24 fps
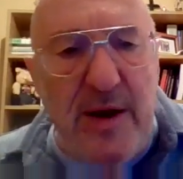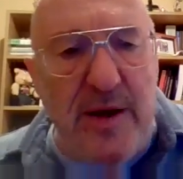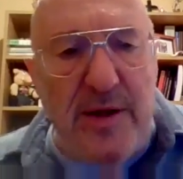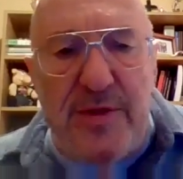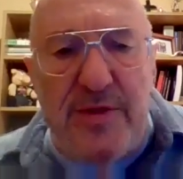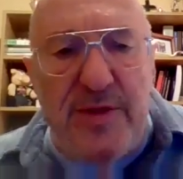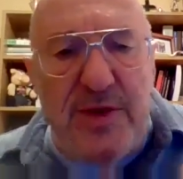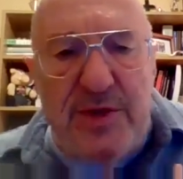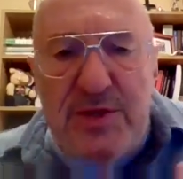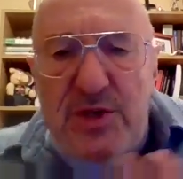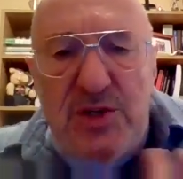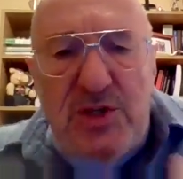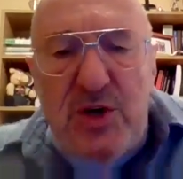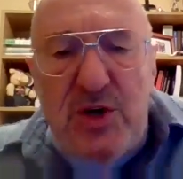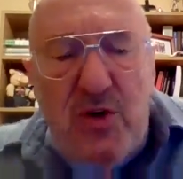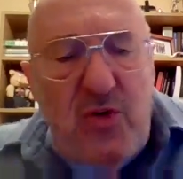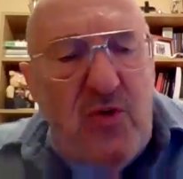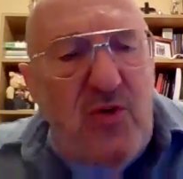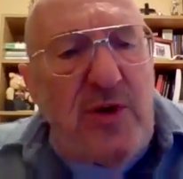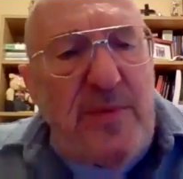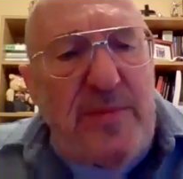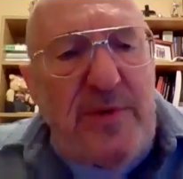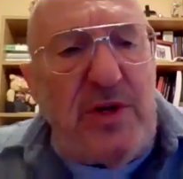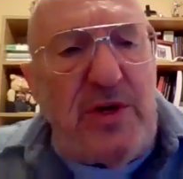This is a
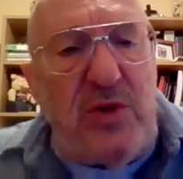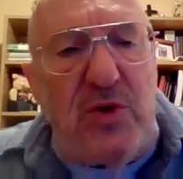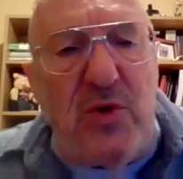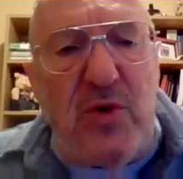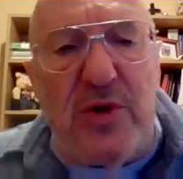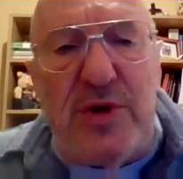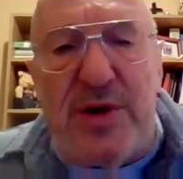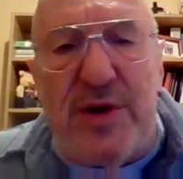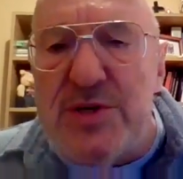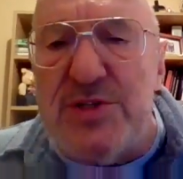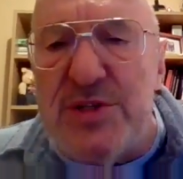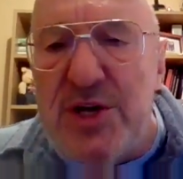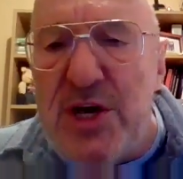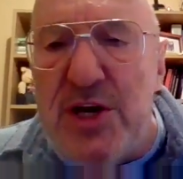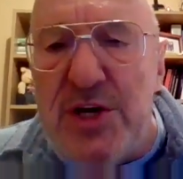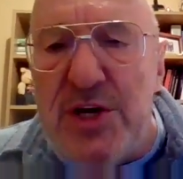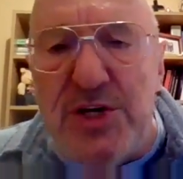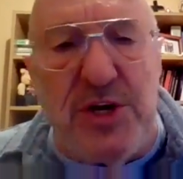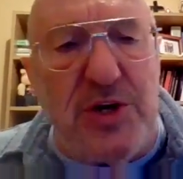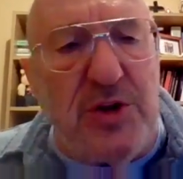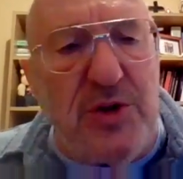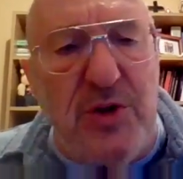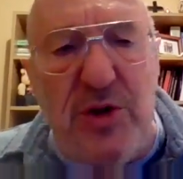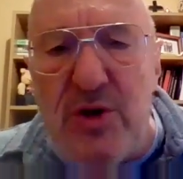criminal
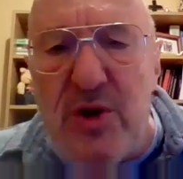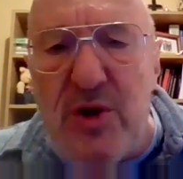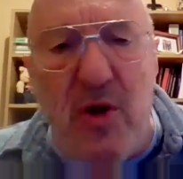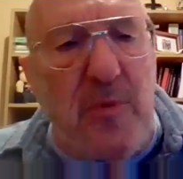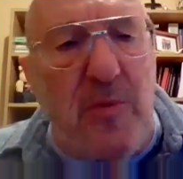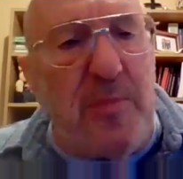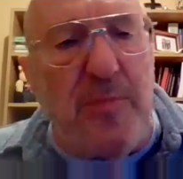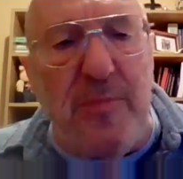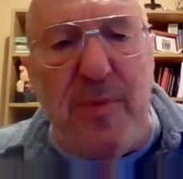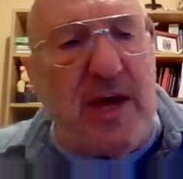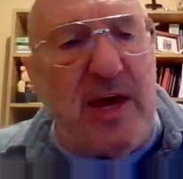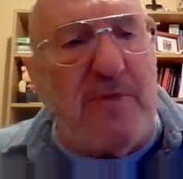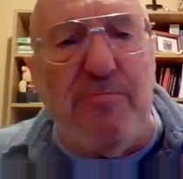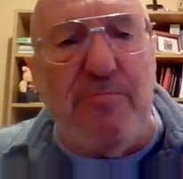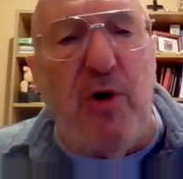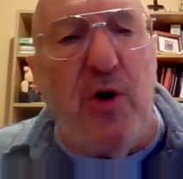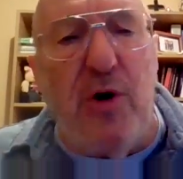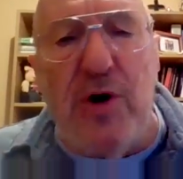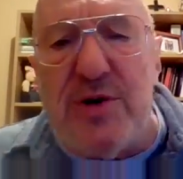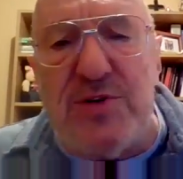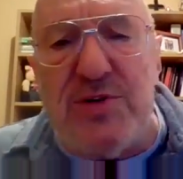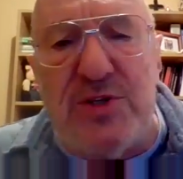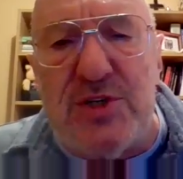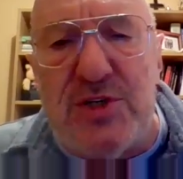organization. You don't make
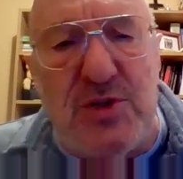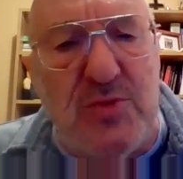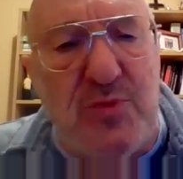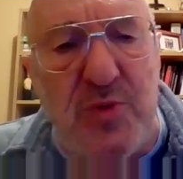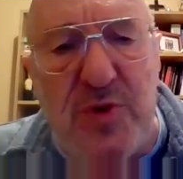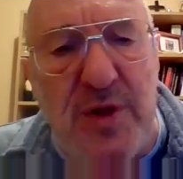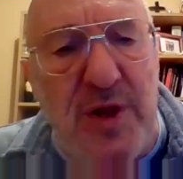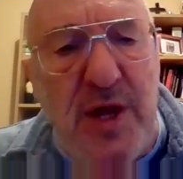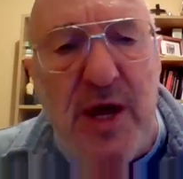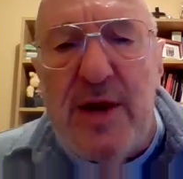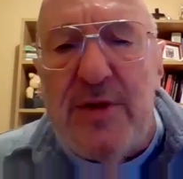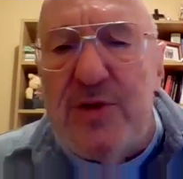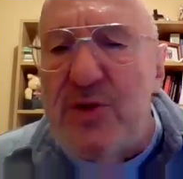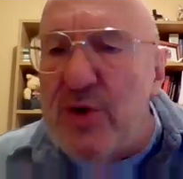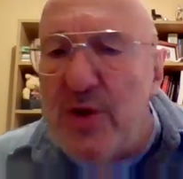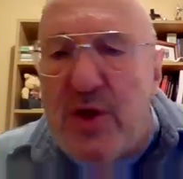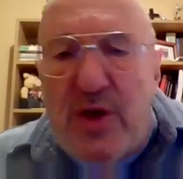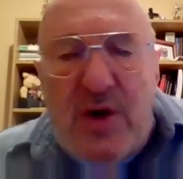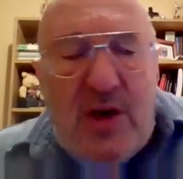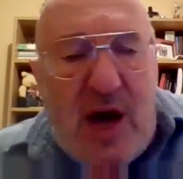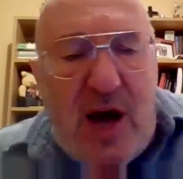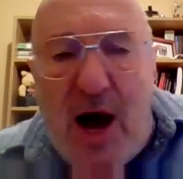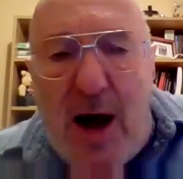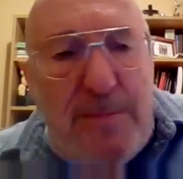pauses with. Do the
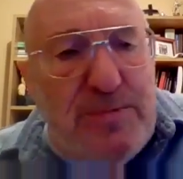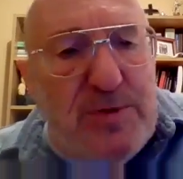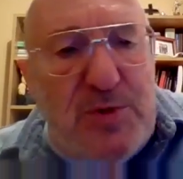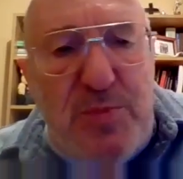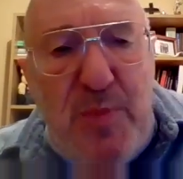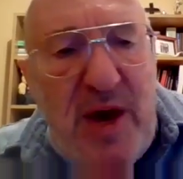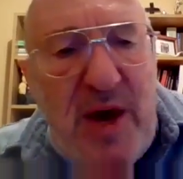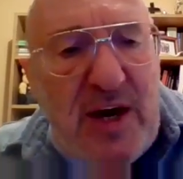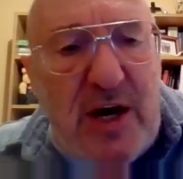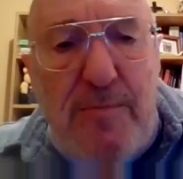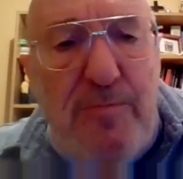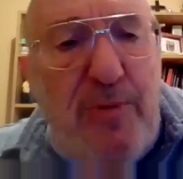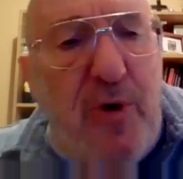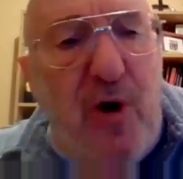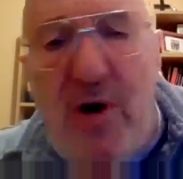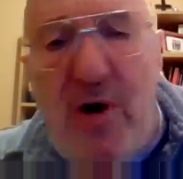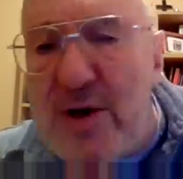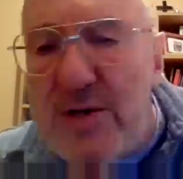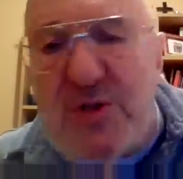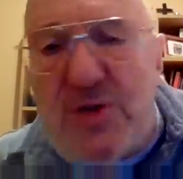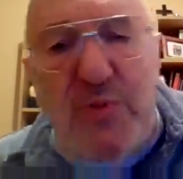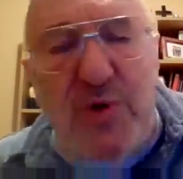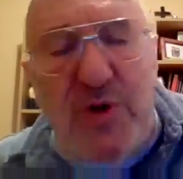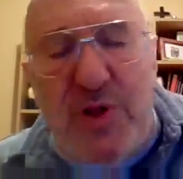cops make a
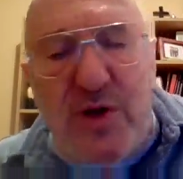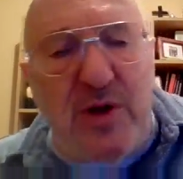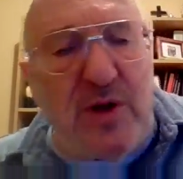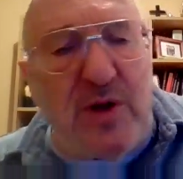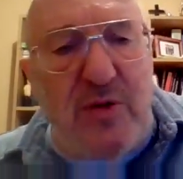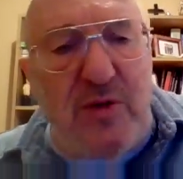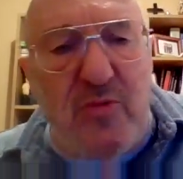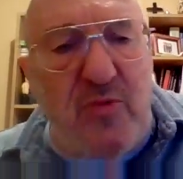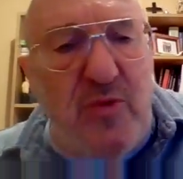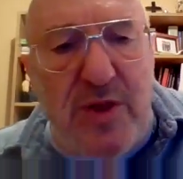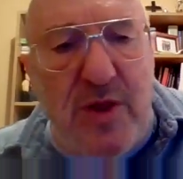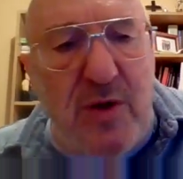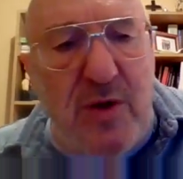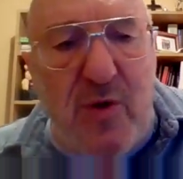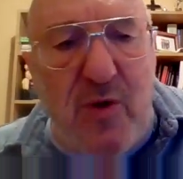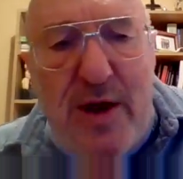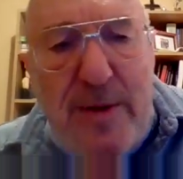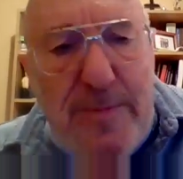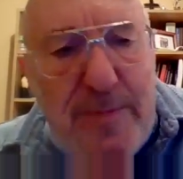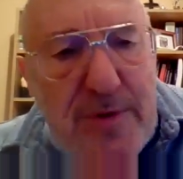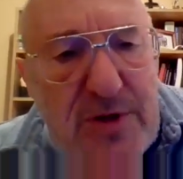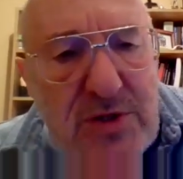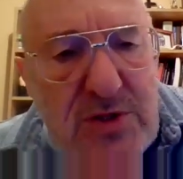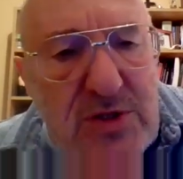pause with the
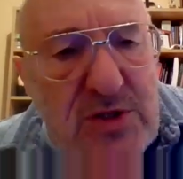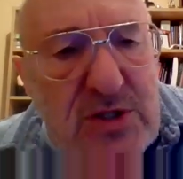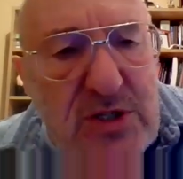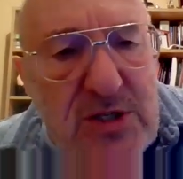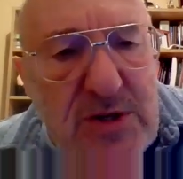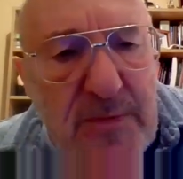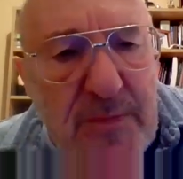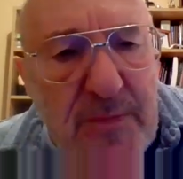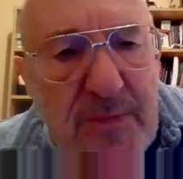rapists?